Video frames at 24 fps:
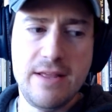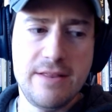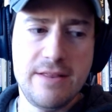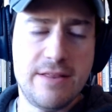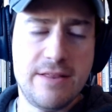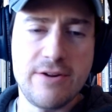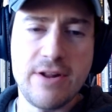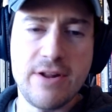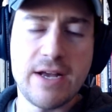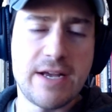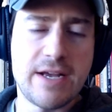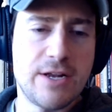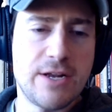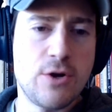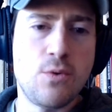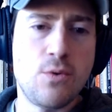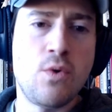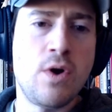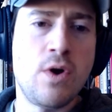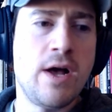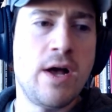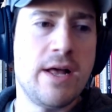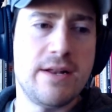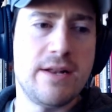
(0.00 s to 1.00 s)
They're not going to
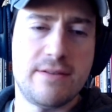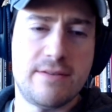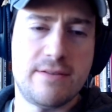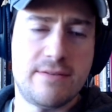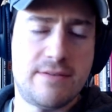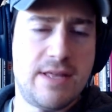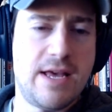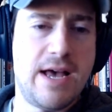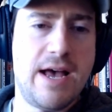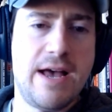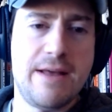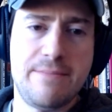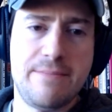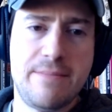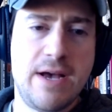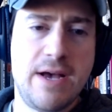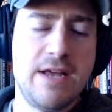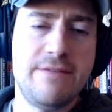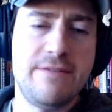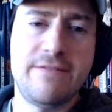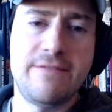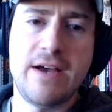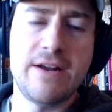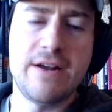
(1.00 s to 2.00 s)
want that
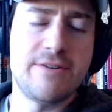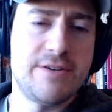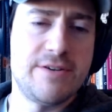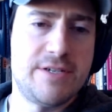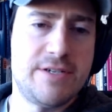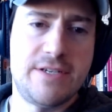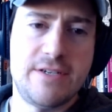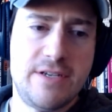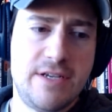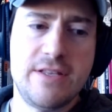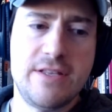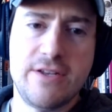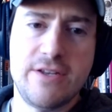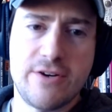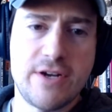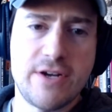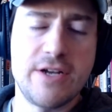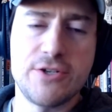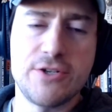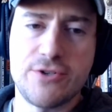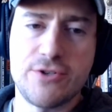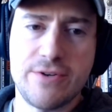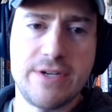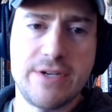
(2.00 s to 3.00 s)
mind virus in their
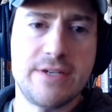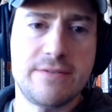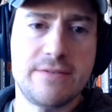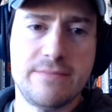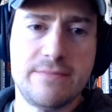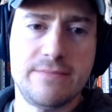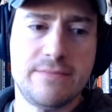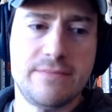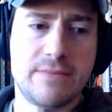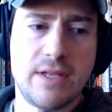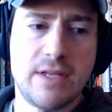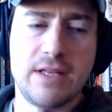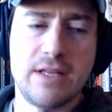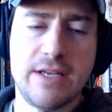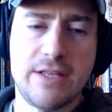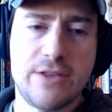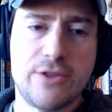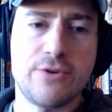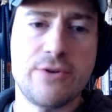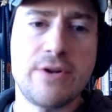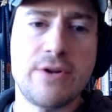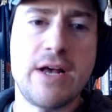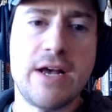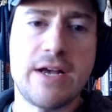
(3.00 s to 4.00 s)
country.
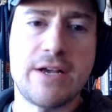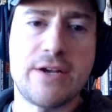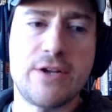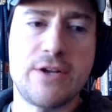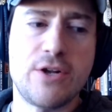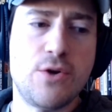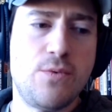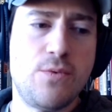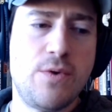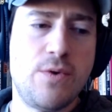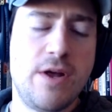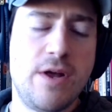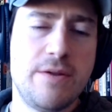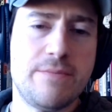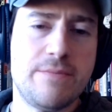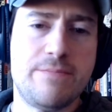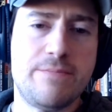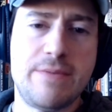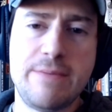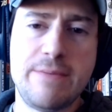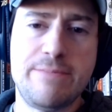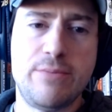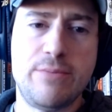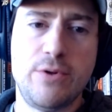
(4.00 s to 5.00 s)
They're not going to want
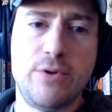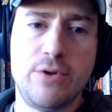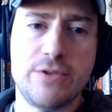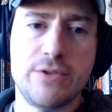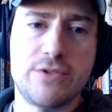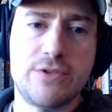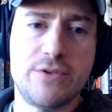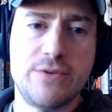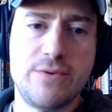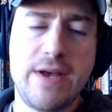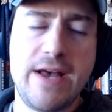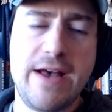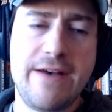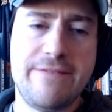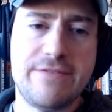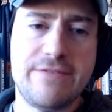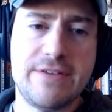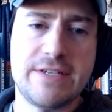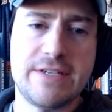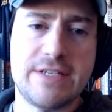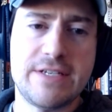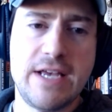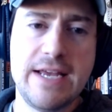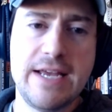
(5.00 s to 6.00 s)
people to have
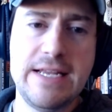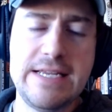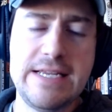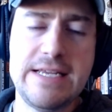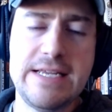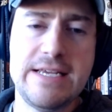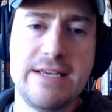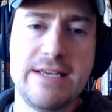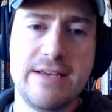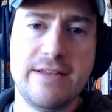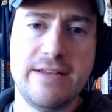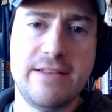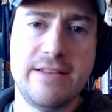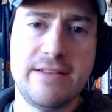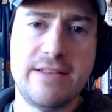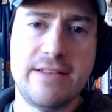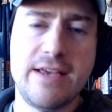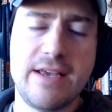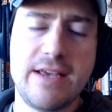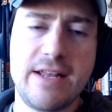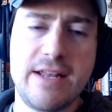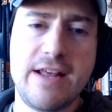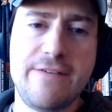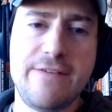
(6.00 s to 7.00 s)
this idea that they
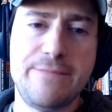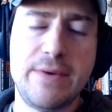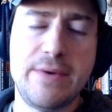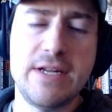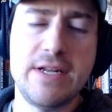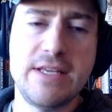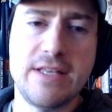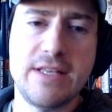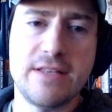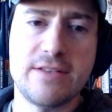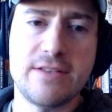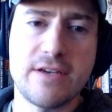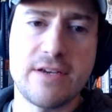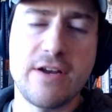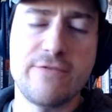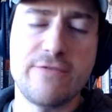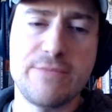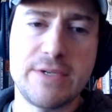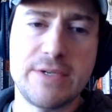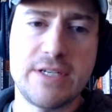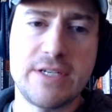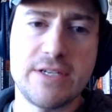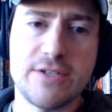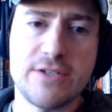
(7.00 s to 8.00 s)
can have money that the
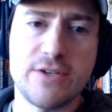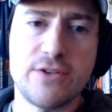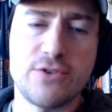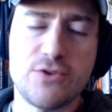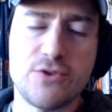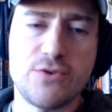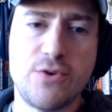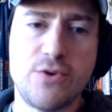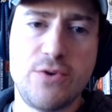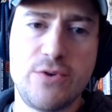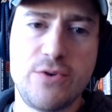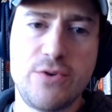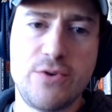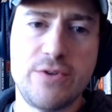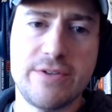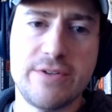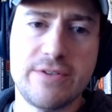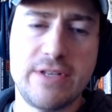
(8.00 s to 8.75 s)
government doesn't control.